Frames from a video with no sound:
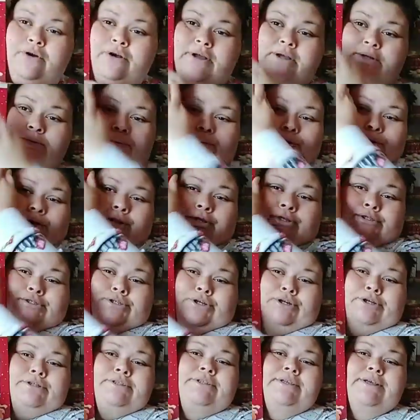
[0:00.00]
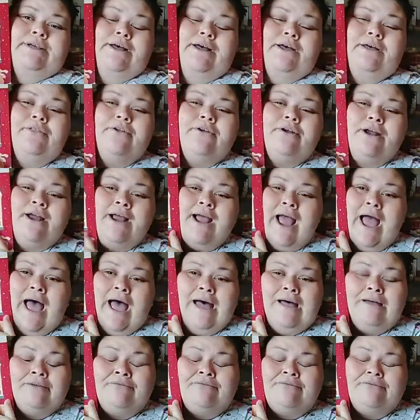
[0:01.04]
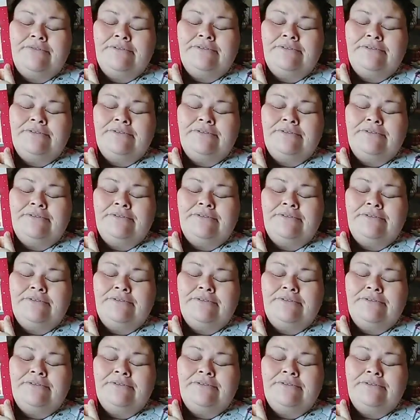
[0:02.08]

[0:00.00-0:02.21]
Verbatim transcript: because we're going to start the other half.